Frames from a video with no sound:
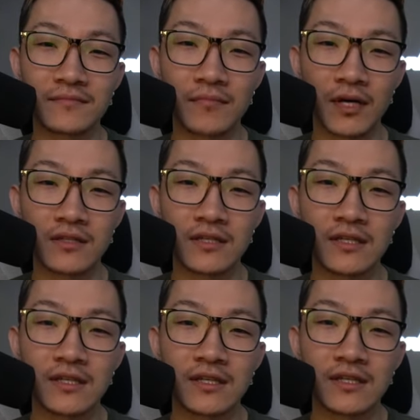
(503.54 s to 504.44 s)
But
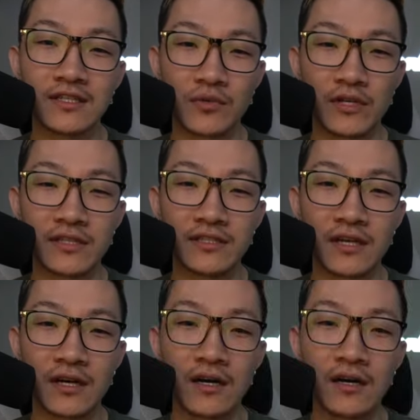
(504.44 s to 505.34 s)
is what it is.
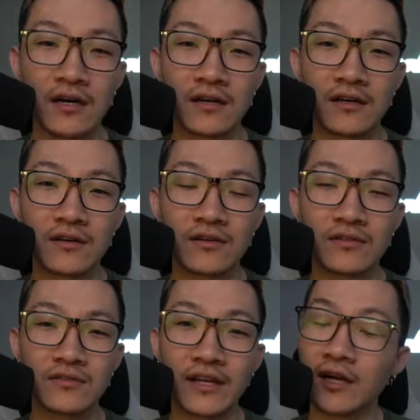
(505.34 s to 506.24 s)

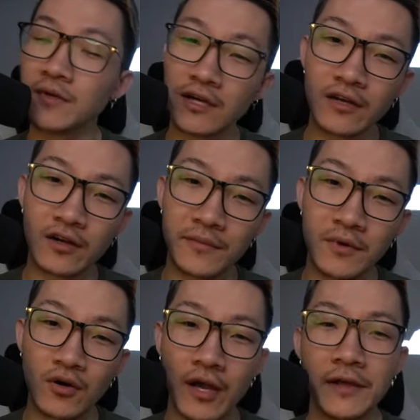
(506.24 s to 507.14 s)
They come in Gligar.
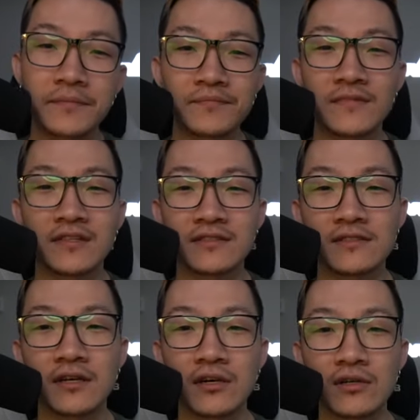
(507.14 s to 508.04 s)
Okay.
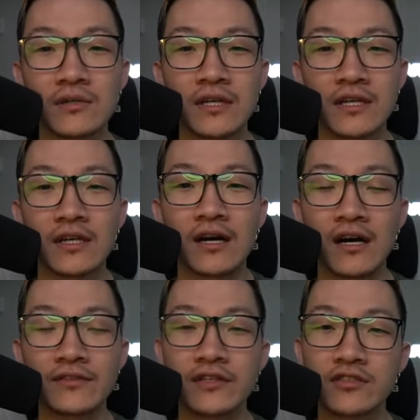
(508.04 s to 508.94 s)
So
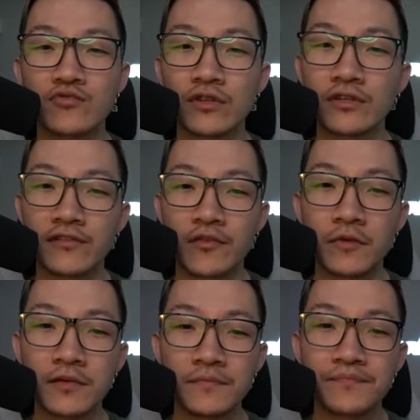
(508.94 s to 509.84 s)
this is really good for
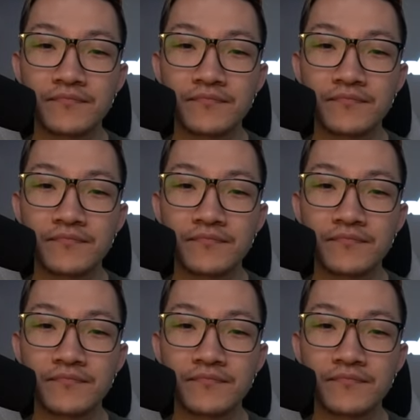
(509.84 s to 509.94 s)
me.